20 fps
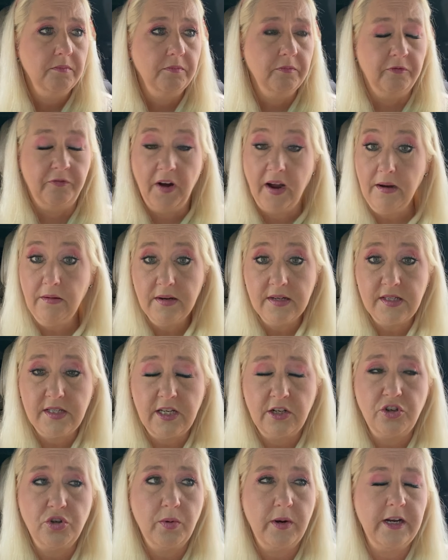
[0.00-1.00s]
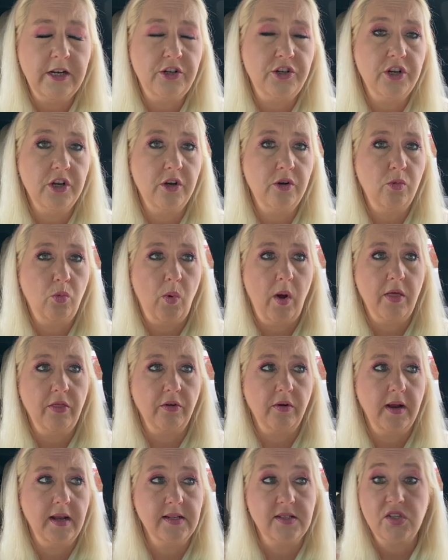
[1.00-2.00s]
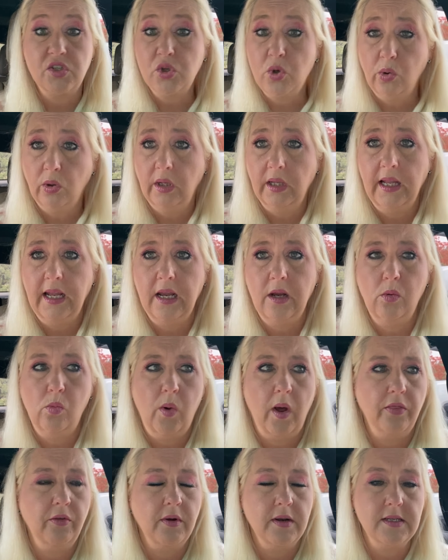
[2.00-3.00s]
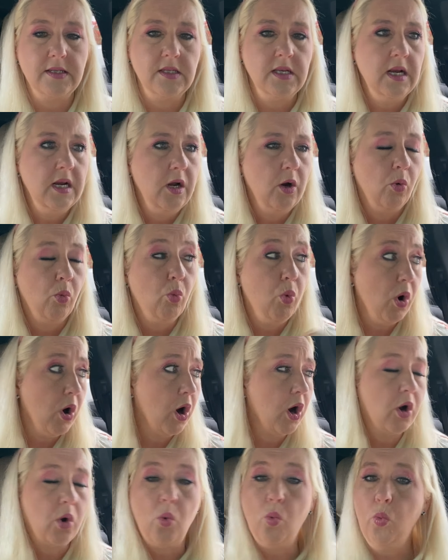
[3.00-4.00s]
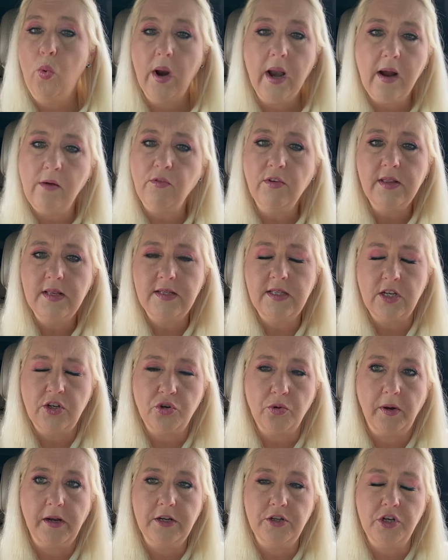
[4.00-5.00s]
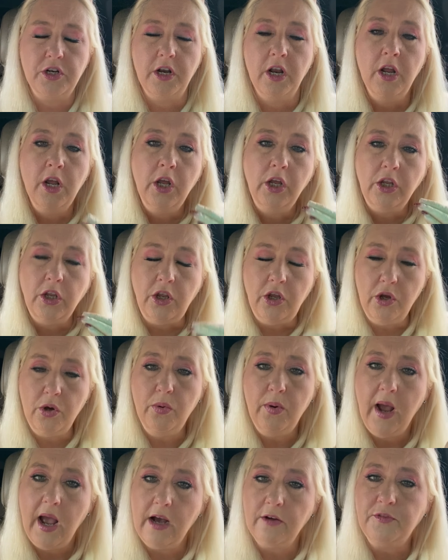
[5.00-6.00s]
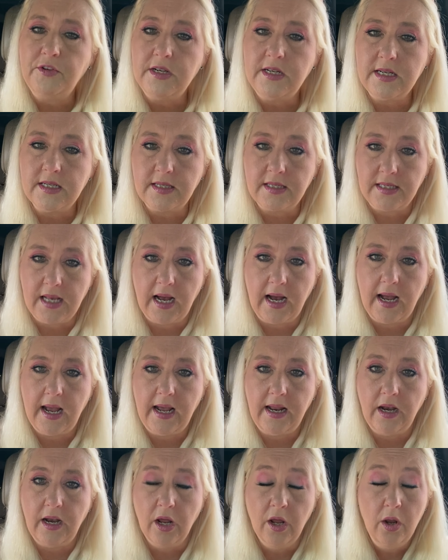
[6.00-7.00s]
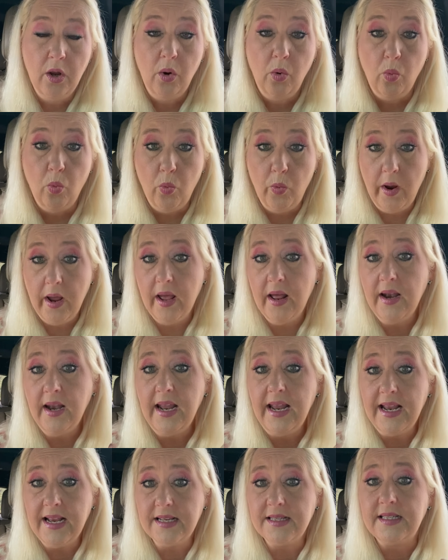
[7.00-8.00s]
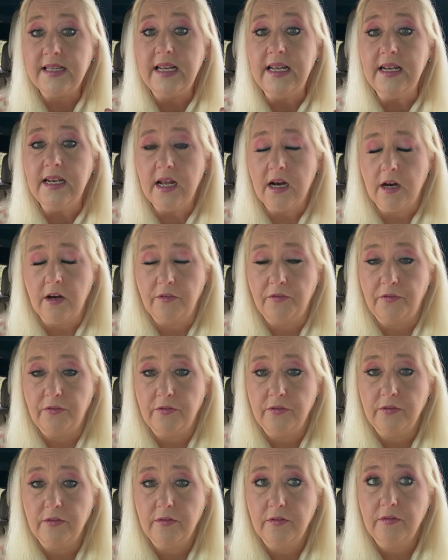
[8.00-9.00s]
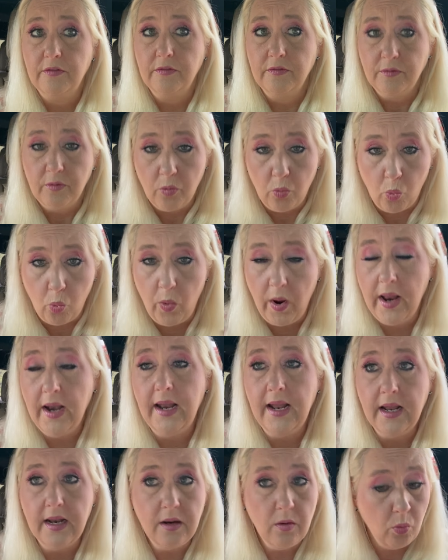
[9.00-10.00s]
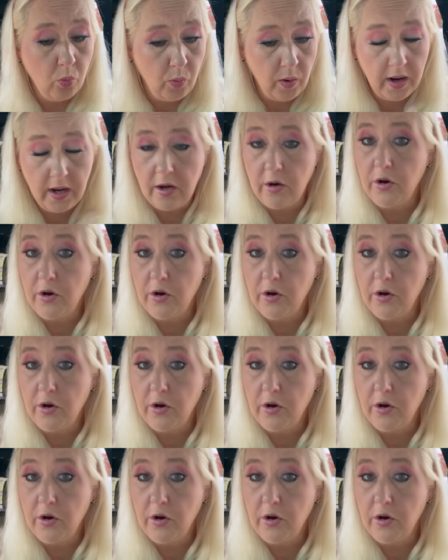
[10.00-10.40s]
virus situation, whether it's schooling, whether it's work, whatever the situation, you have to decide when is enough. When it when